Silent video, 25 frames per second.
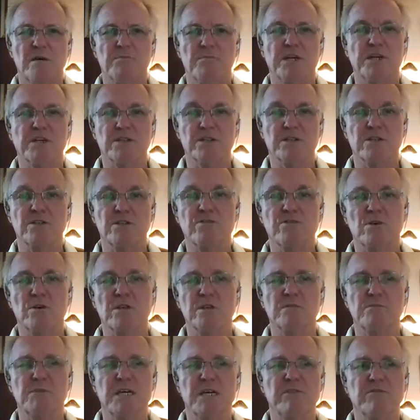because
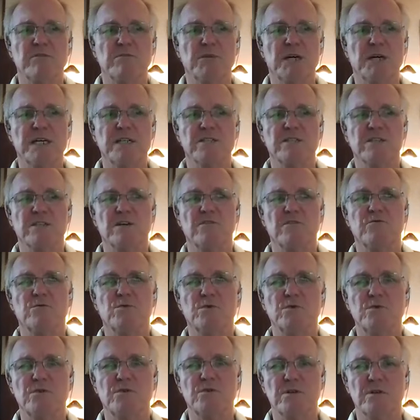controlling the behavior by itself
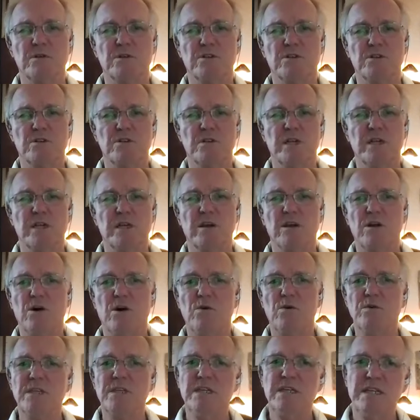it'll
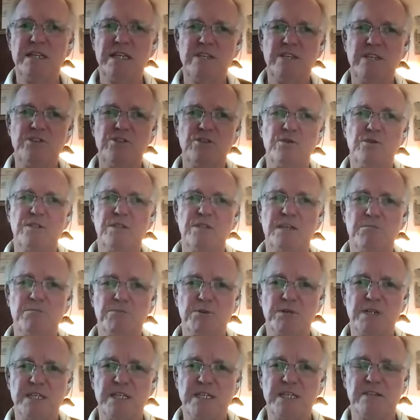only lead you
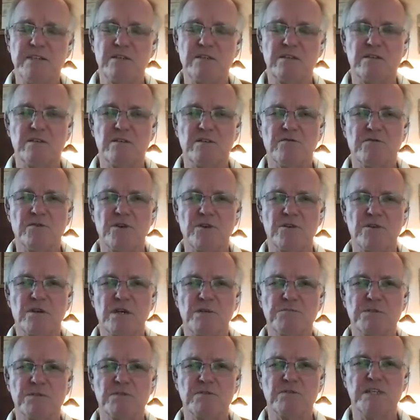deeper into further
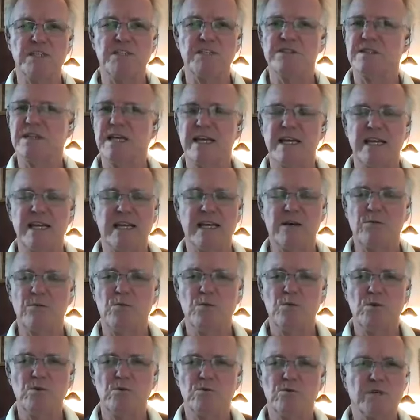observation. It
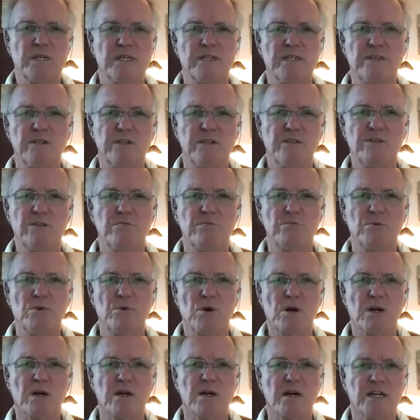won't render you
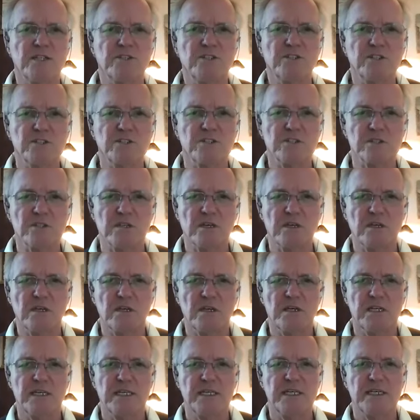more conscious
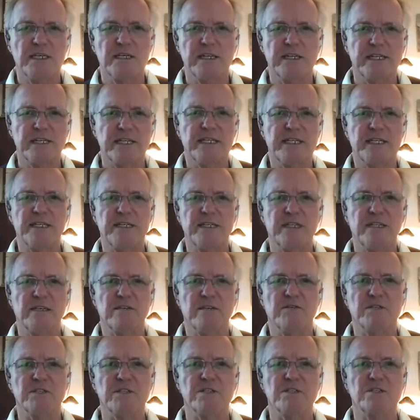in and
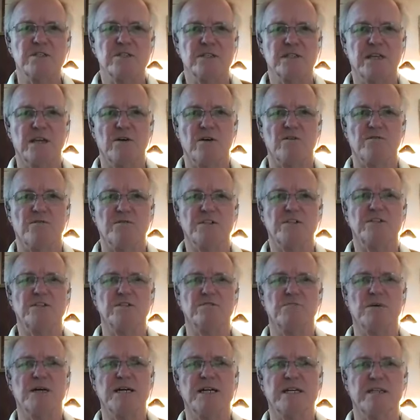of itself. This
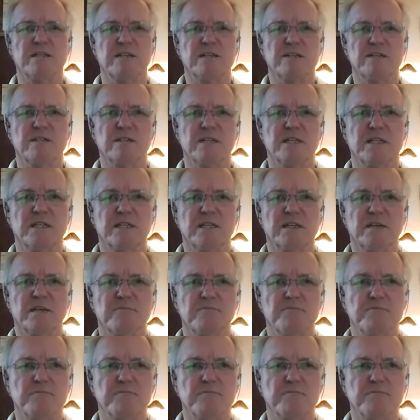is my understanding.